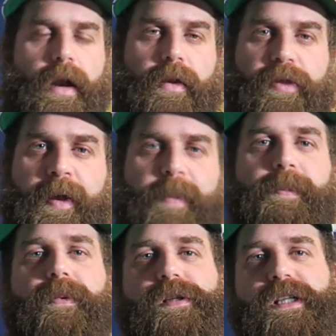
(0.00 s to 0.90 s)
Another thing
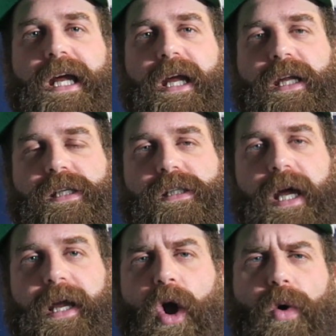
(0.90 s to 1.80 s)
people will say is
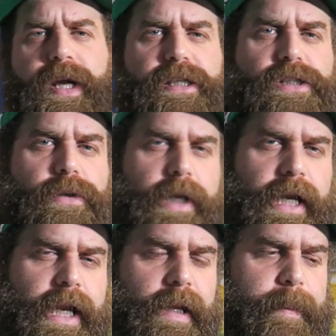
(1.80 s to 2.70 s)
like, oh, he's
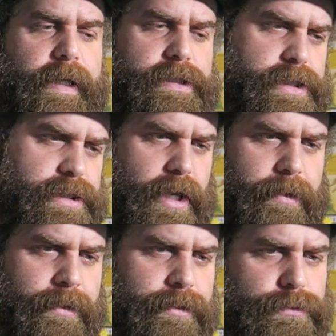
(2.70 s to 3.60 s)
greedy because he's
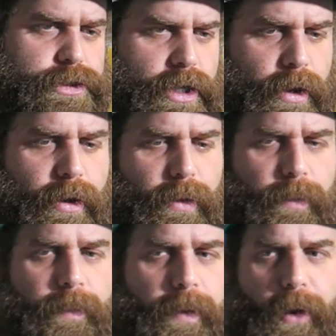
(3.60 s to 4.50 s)
got a new
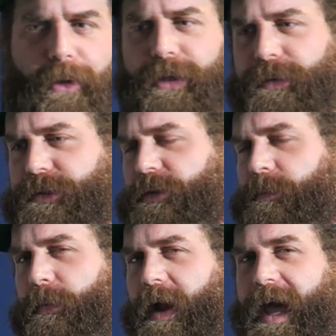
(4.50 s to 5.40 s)
show on
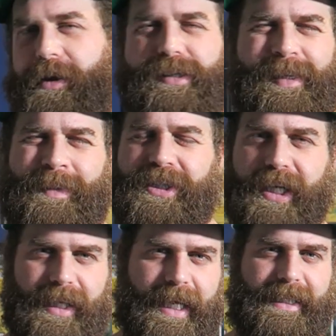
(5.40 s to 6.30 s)
YouTube Red or some
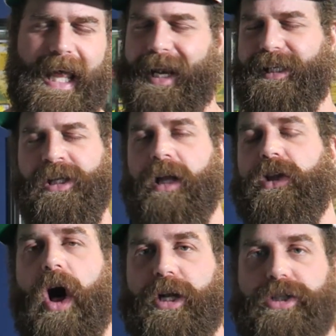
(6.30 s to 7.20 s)
shit like that. It's
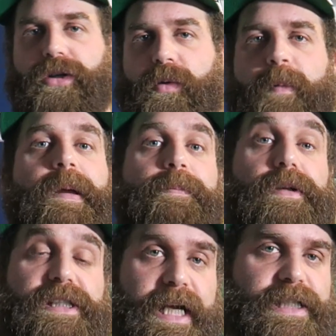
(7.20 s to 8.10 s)
not logical what
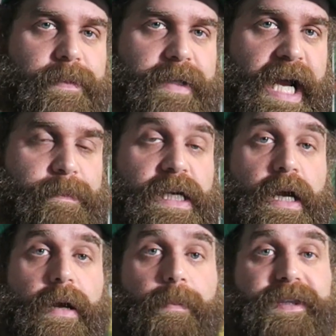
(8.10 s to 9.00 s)
people say sometimes,
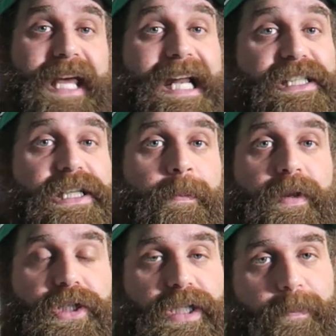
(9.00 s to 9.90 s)
but that's some
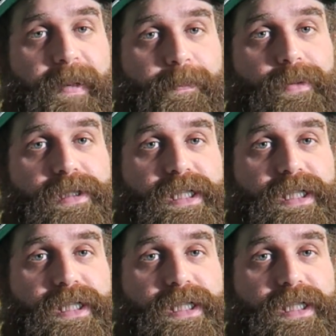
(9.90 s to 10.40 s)
of the shit people